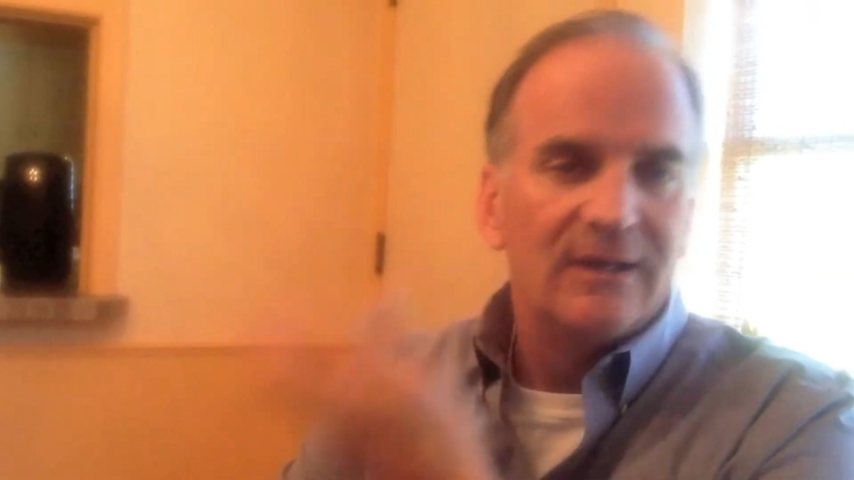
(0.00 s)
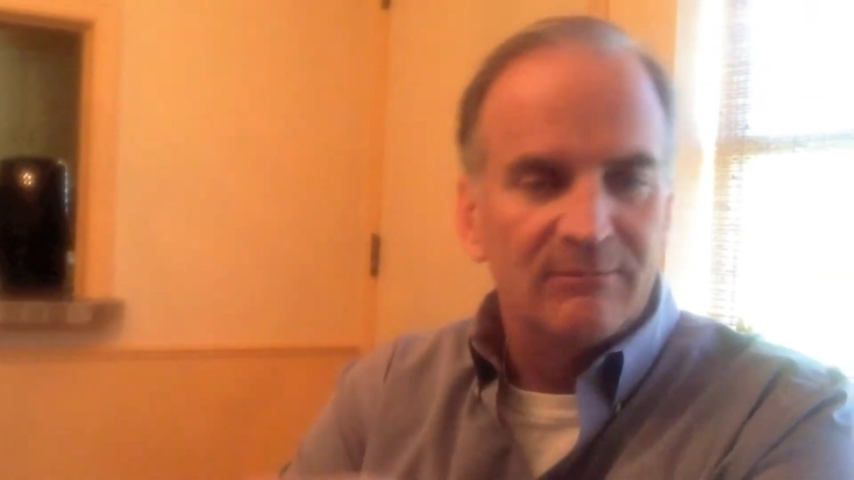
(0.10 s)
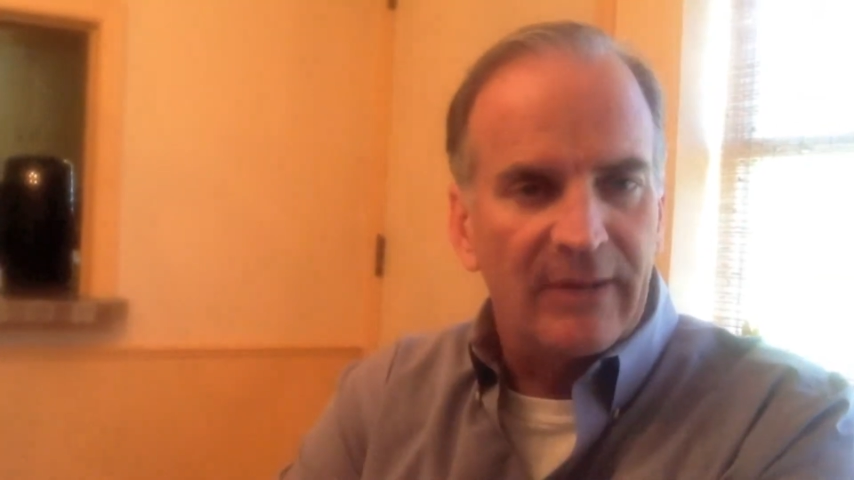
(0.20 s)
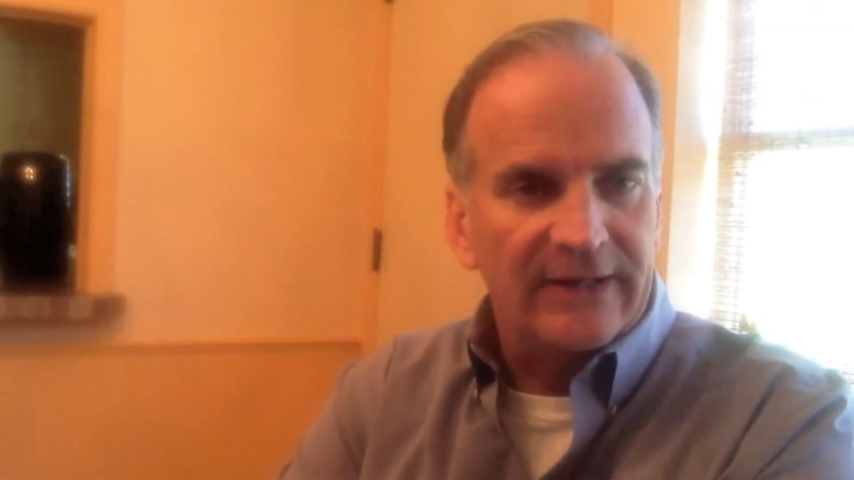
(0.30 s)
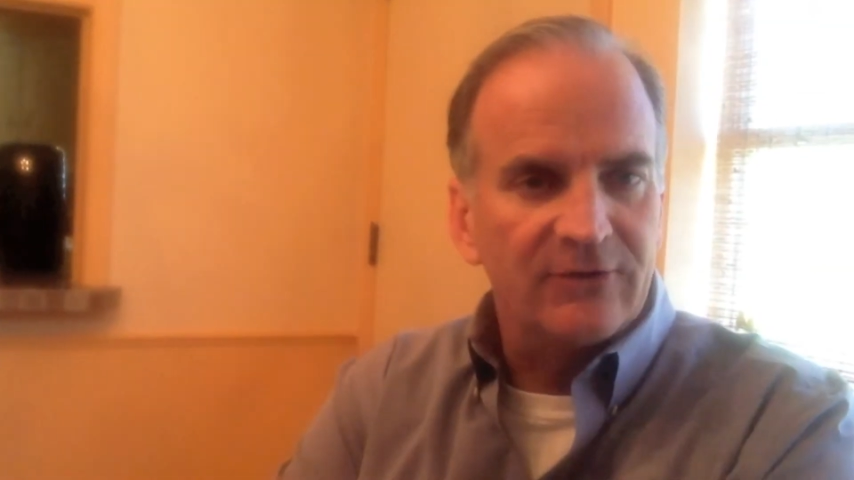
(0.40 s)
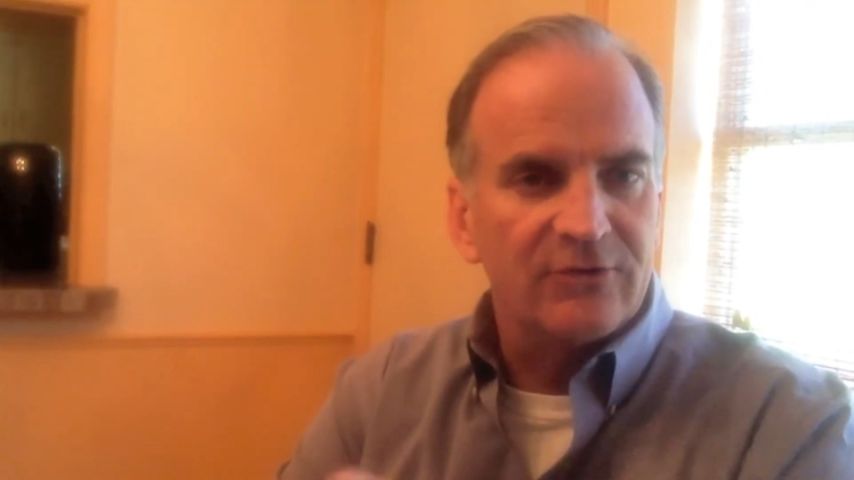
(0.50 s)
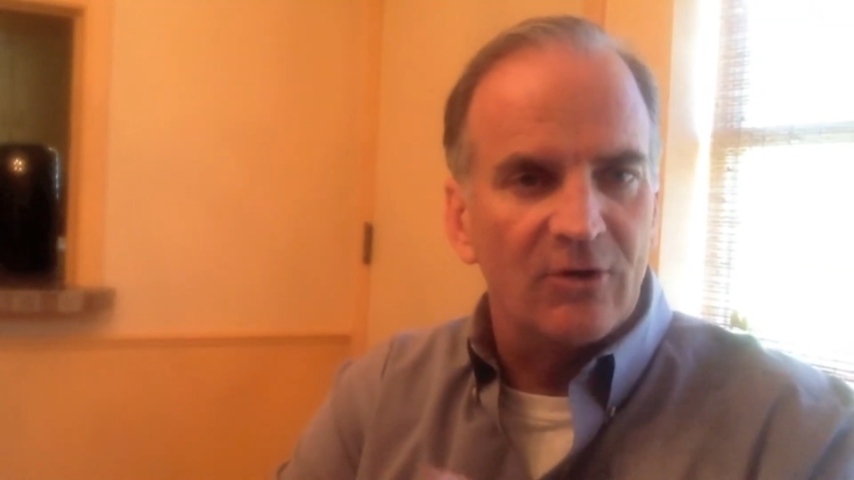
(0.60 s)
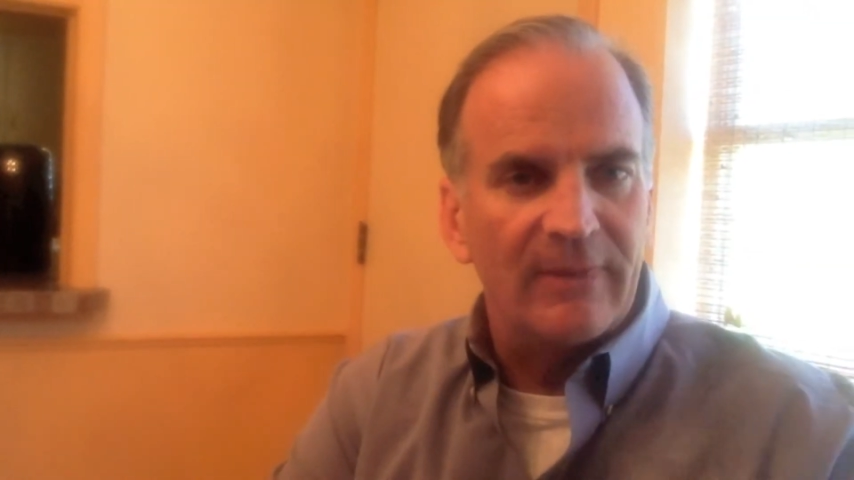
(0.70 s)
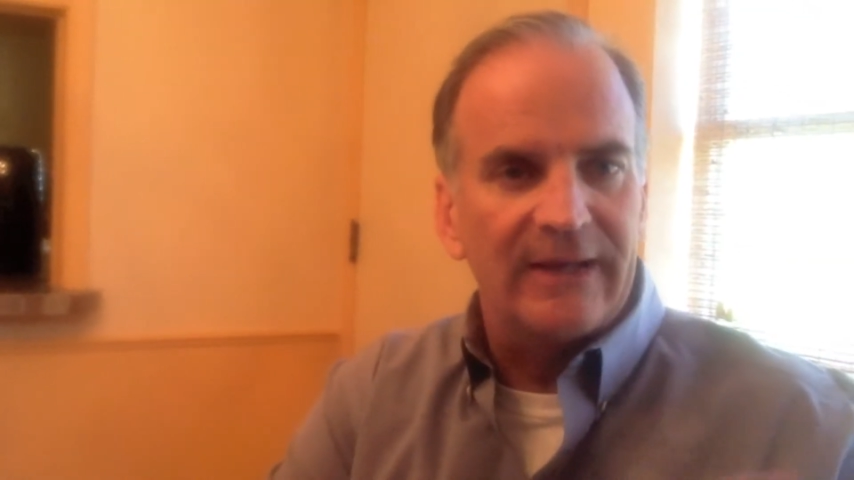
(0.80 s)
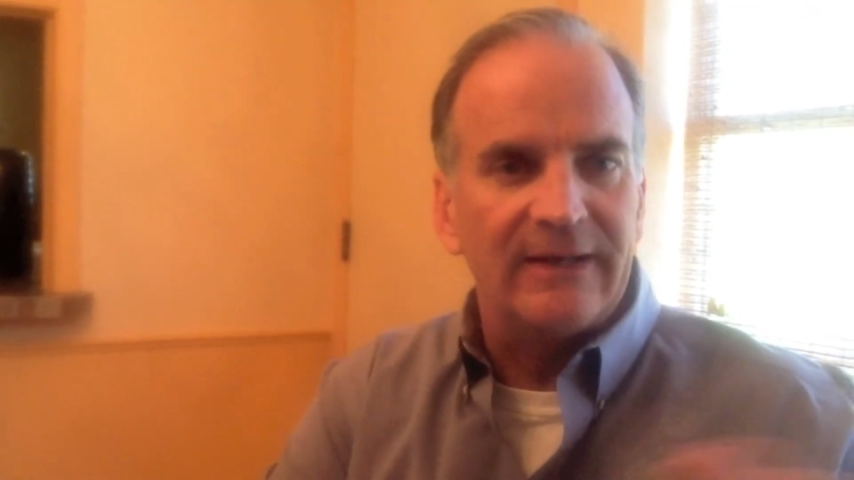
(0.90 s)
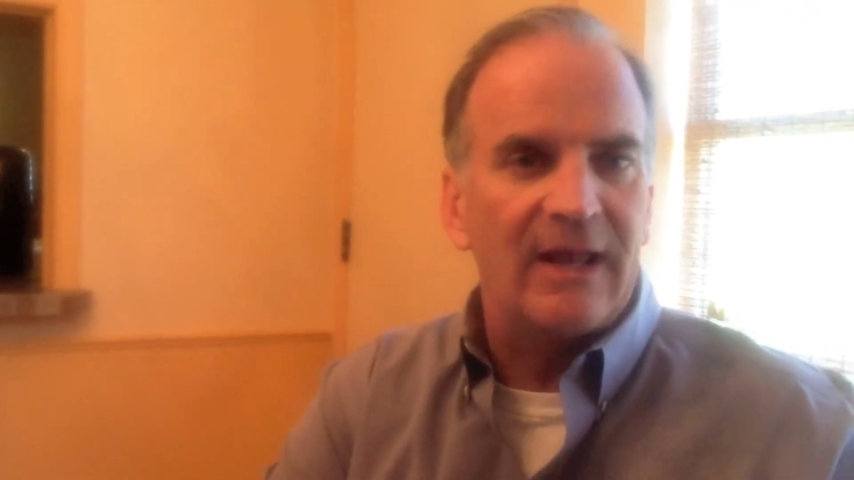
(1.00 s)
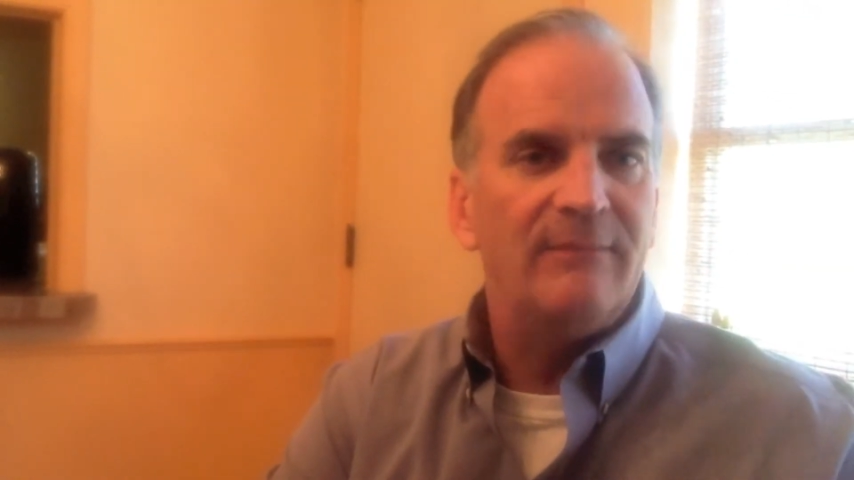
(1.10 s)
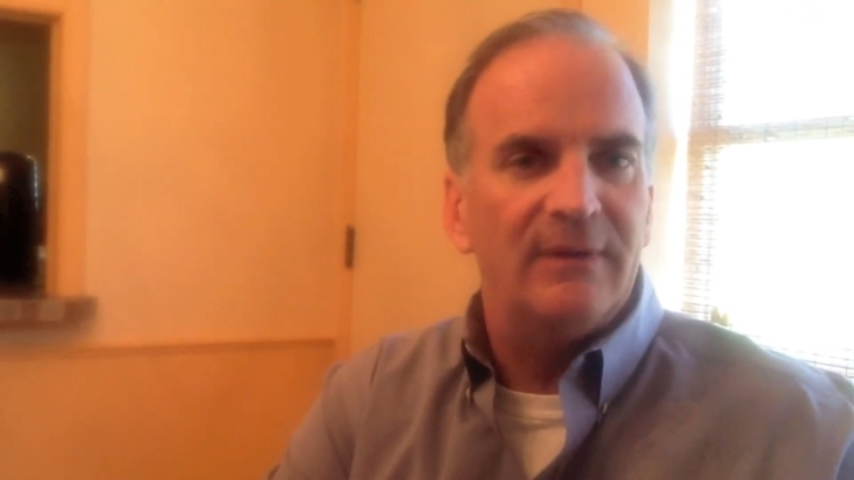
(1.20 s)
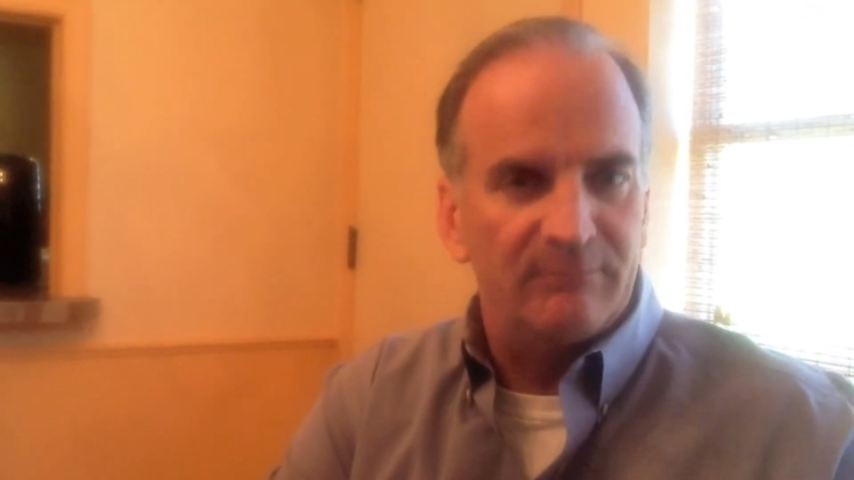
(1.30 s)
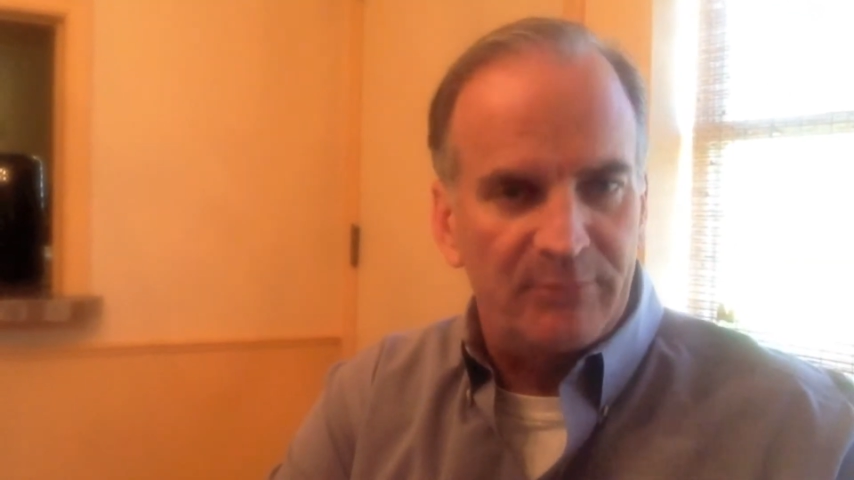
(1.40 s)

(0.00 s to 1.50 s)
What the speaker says: buy your domain name,